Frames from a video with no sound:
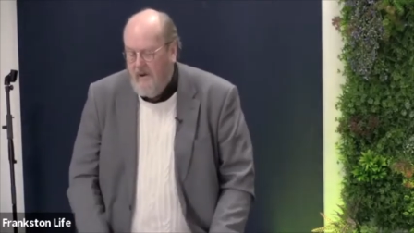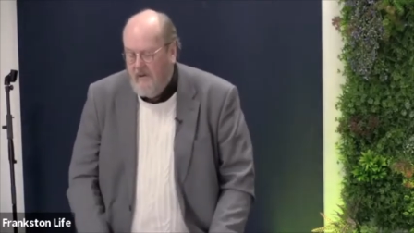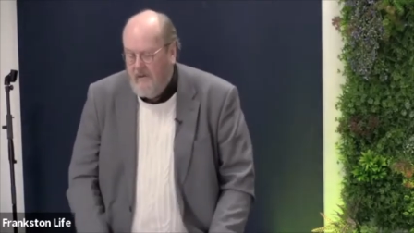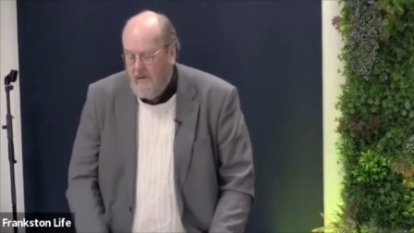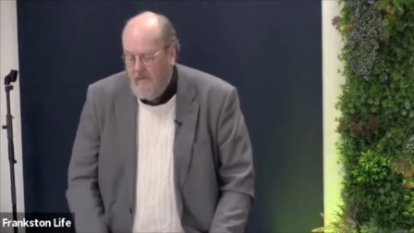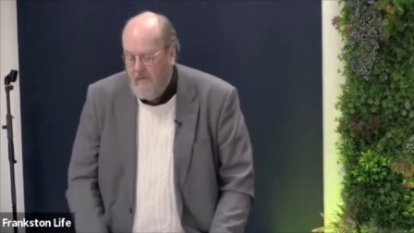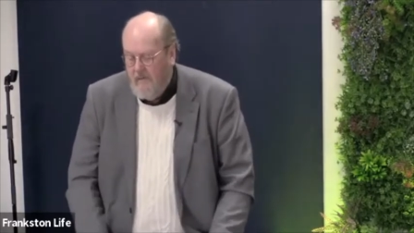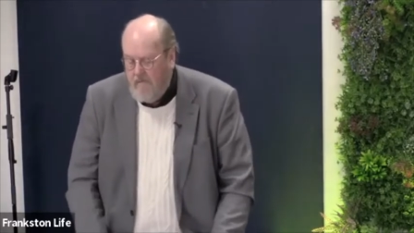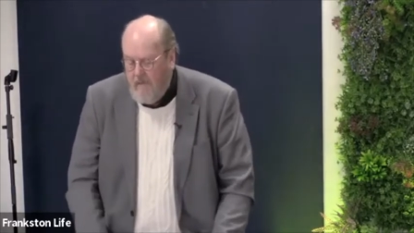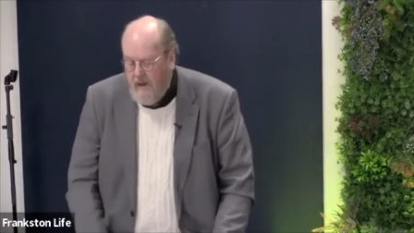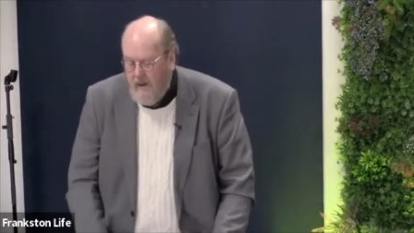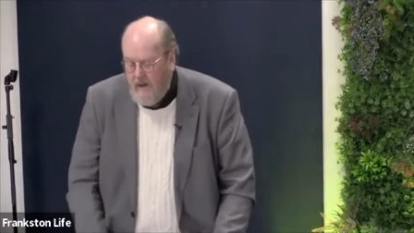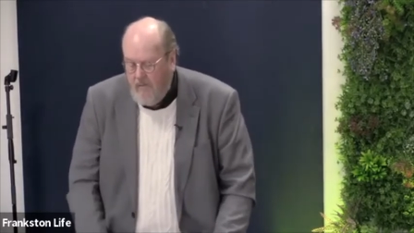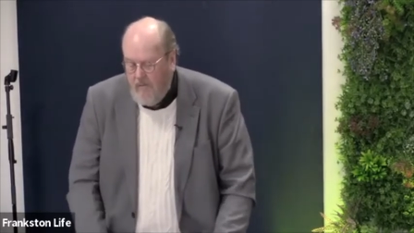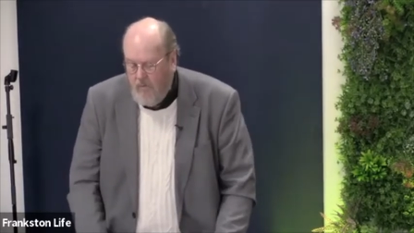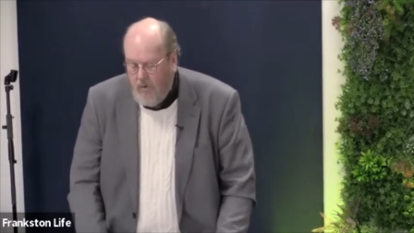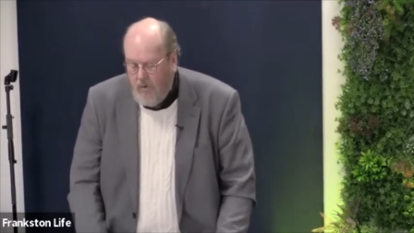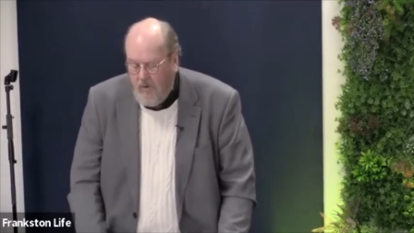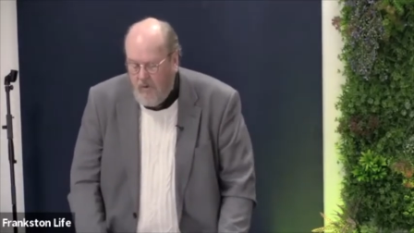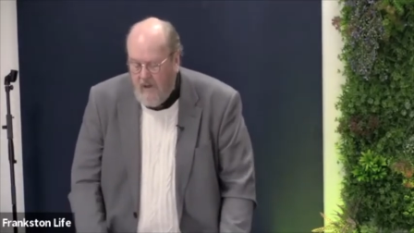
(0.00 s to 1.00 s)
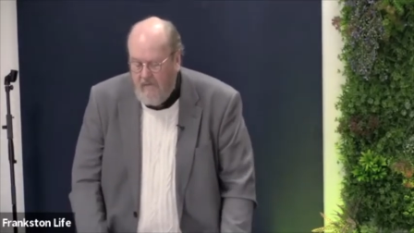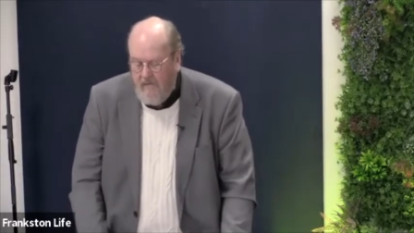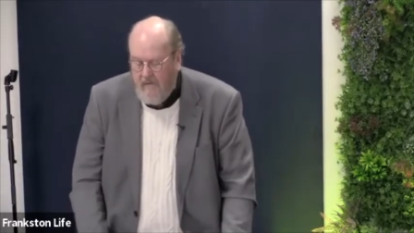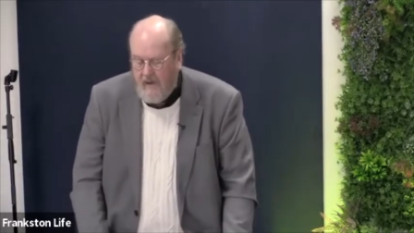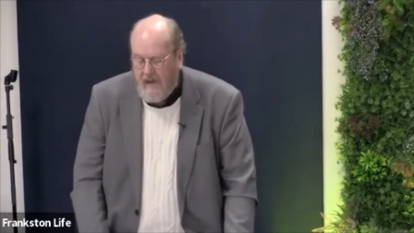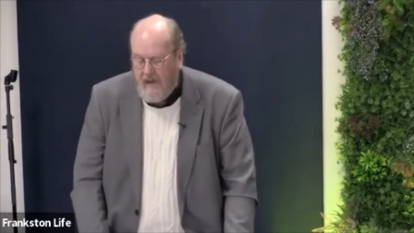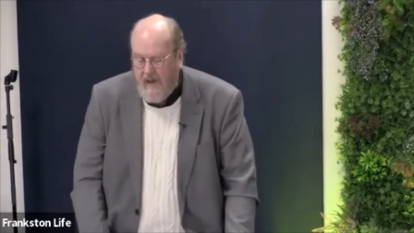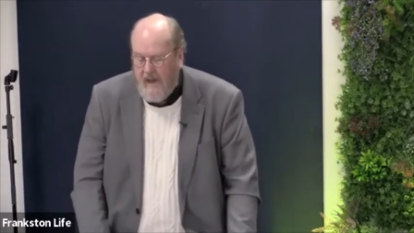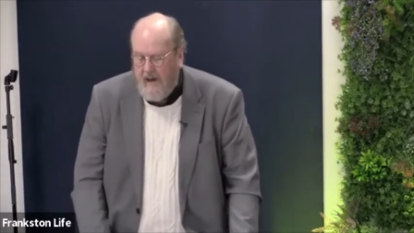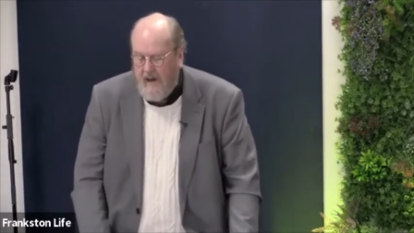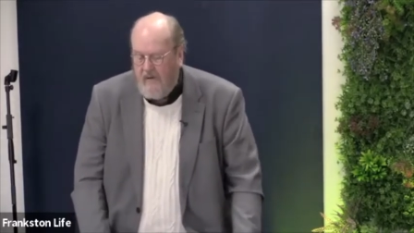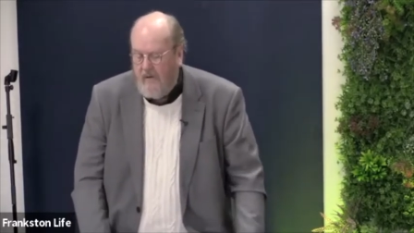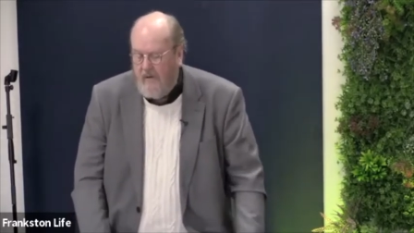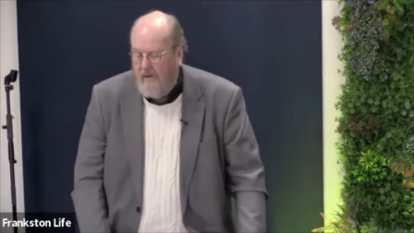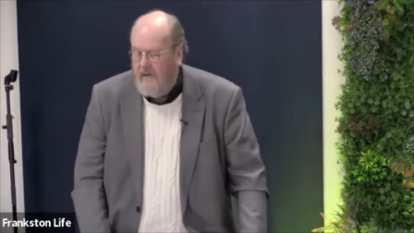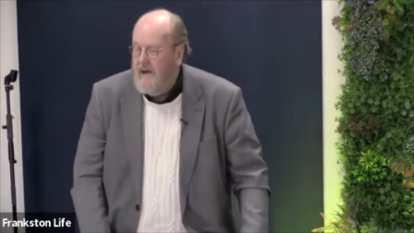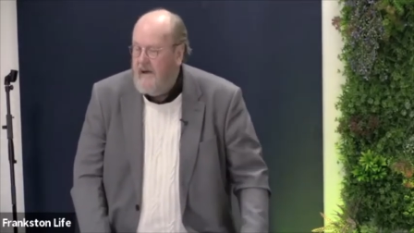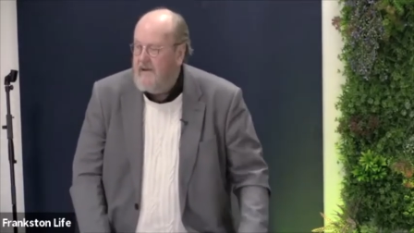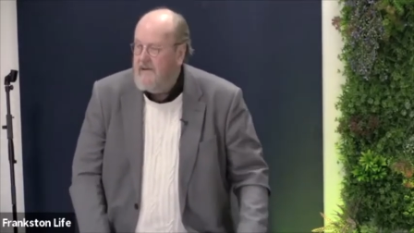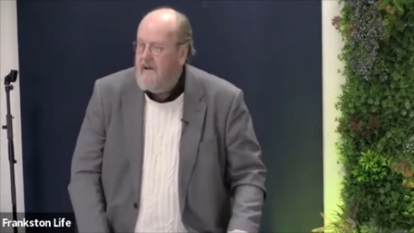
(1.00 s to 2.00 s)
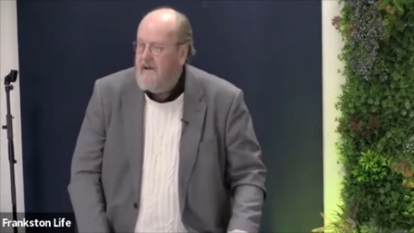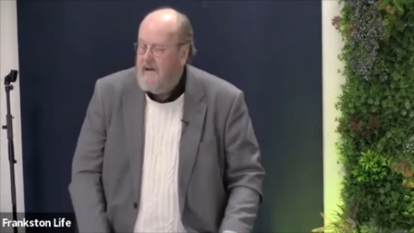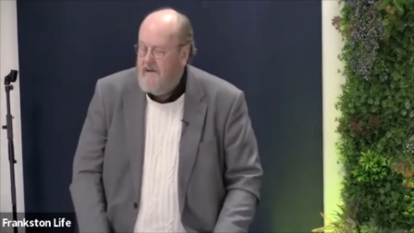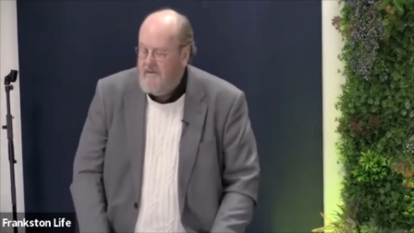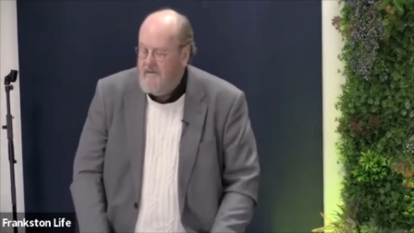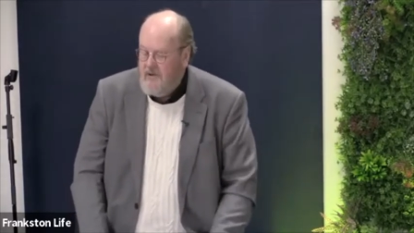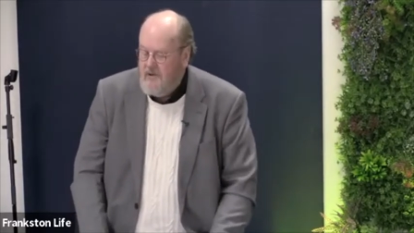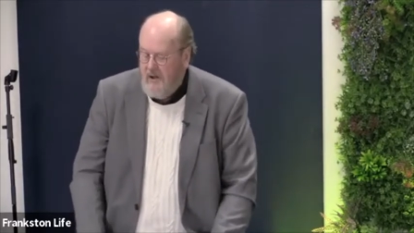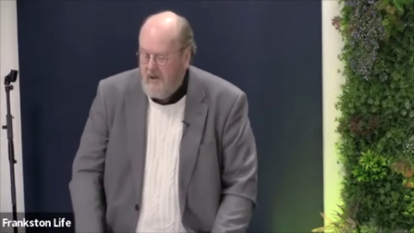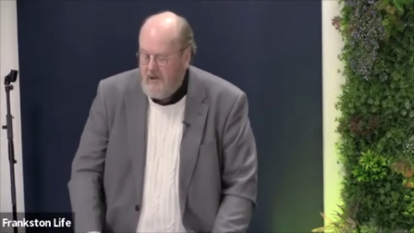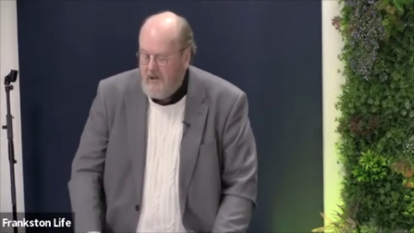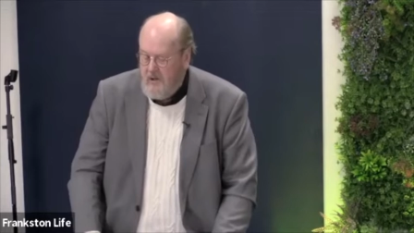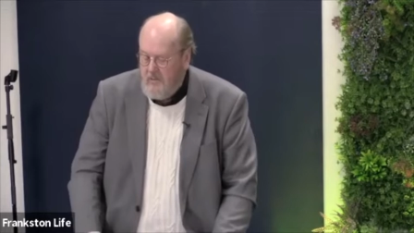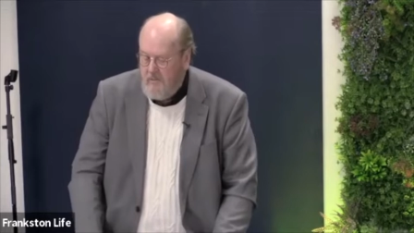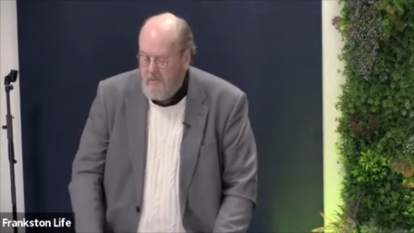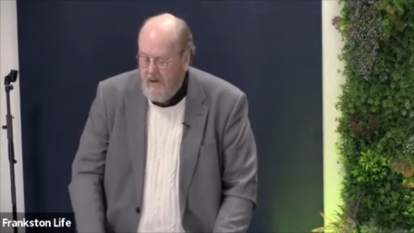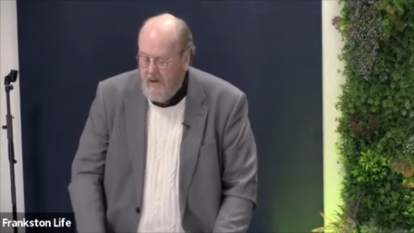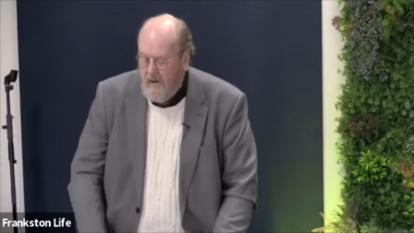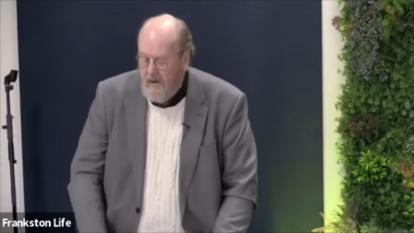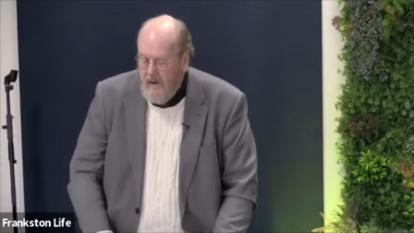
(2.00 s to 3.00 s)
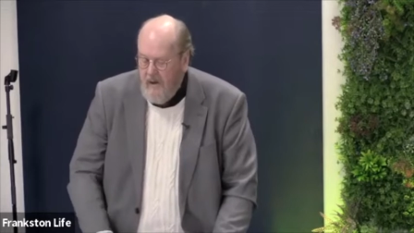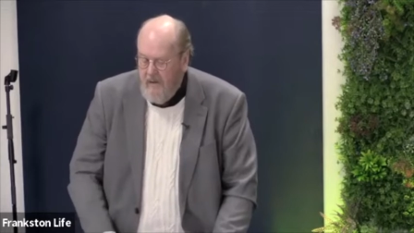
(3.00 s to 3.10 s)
that men will give account on that day of judgment